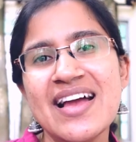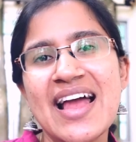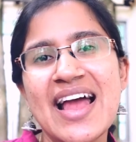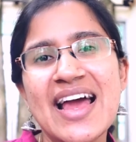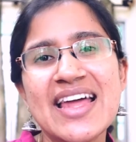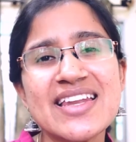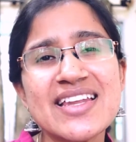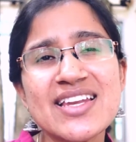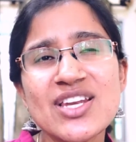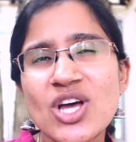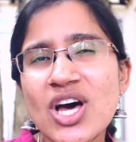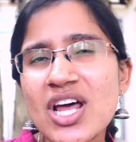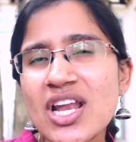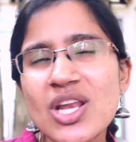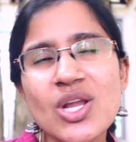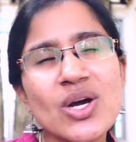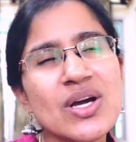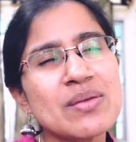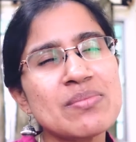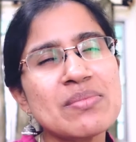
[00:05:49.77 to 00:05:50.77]
and did not
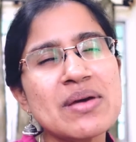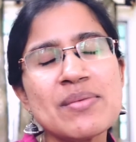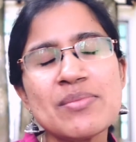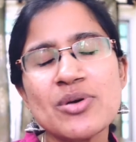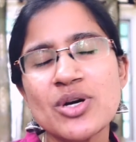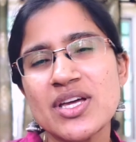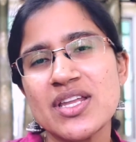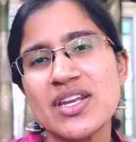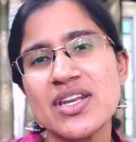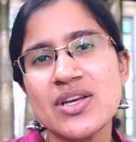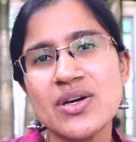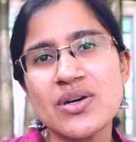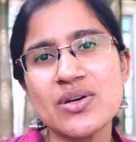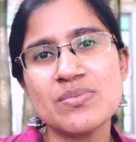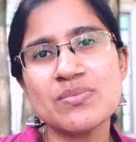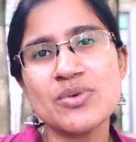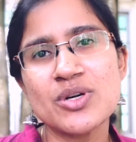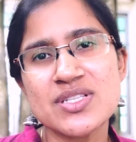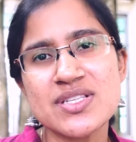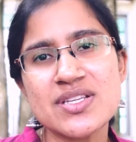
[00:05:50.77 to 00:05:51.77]
look at my
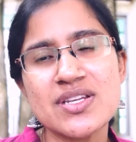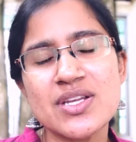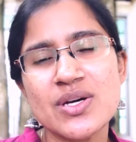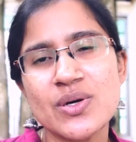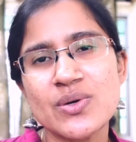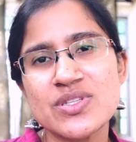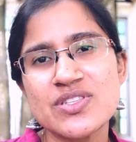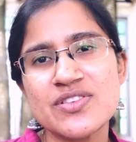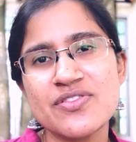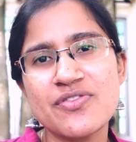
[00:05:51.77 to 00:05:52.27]
books and notes